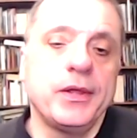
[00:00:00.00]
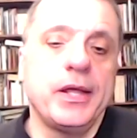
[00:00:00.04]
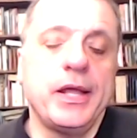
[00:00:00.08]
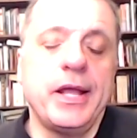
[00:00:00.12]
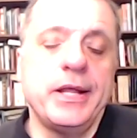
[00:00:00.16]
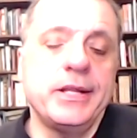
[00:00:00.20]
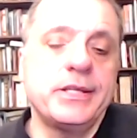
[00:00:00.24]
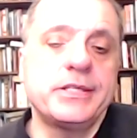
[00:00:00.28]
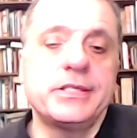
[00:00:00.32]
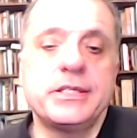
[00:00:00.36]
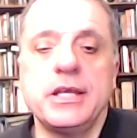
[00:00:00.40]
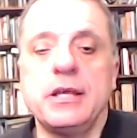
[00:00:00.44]

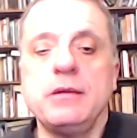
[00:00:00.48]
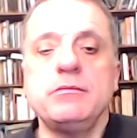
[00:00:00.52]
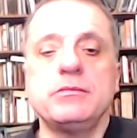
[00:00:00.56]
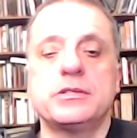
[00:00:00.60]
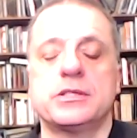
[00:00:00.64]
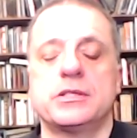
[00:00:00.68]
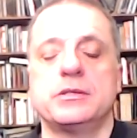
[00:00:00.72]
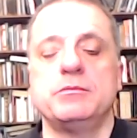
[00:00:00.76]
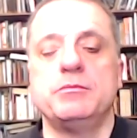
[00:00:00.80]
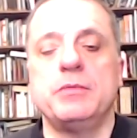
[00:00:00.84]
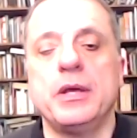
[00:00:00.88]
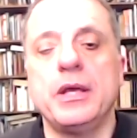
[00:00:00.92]
it
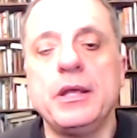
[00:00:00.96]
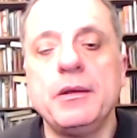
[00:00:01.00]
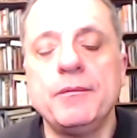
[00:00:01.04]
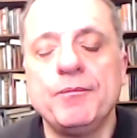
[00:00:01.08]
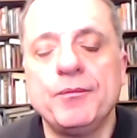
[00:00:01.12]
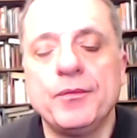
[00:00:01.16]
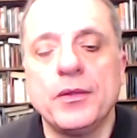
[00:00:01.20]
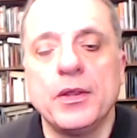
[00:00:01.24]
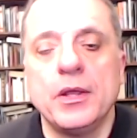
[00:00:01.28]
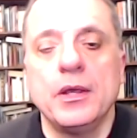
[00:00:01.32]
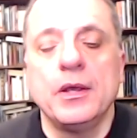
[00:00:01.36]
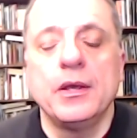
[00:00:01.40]
seems to me
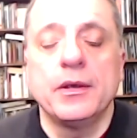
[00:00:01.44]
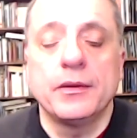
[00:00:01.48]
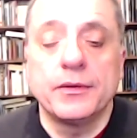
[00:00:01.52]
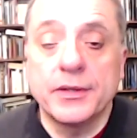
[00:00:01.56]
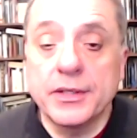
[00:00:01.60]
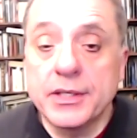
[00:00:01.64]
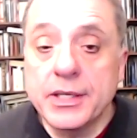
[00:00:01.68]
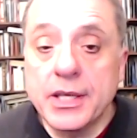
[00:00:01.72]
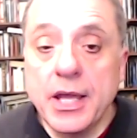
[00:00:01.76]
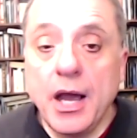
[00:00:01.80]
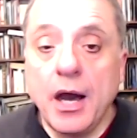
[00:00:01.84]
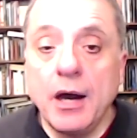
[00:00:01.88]

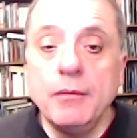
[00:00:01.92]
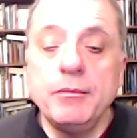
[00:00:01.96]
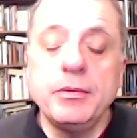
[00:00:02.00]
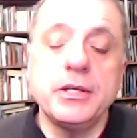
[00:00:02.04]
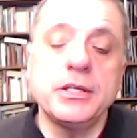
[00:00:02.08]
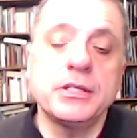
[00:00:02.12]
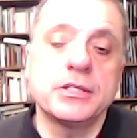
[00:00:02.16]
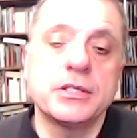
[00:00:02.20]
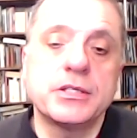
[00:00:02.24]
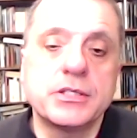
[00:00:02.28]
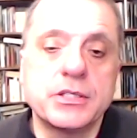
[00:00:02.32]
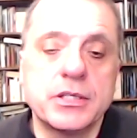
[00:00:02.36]
that
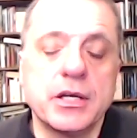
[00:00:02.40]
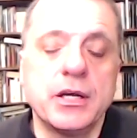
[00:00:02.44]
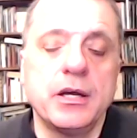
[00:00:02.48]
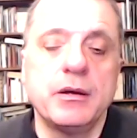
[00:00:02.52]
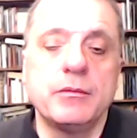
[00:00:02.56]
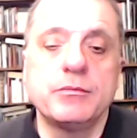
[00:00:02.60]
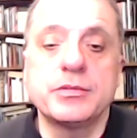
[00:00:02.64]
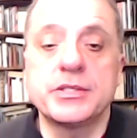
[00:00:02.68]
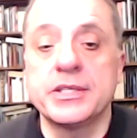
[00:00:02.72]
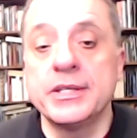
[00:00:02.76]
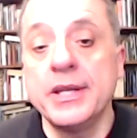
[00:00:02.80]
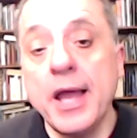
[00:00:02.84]
coming to
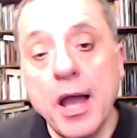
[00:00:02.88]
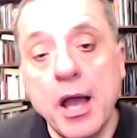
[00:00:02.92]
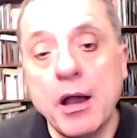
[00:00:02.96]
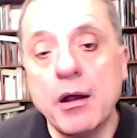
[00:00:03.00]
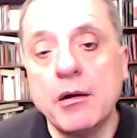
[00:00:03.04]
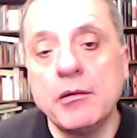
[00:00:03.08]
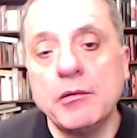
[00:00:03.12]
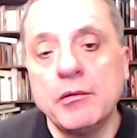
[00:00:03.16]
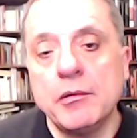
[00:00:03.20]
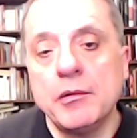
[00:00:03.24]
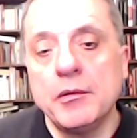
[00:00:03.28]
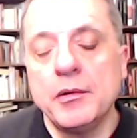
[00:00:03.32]
terms
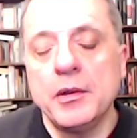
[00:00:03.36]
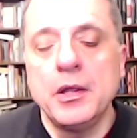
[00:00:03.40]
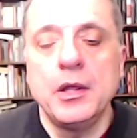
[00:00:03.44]
now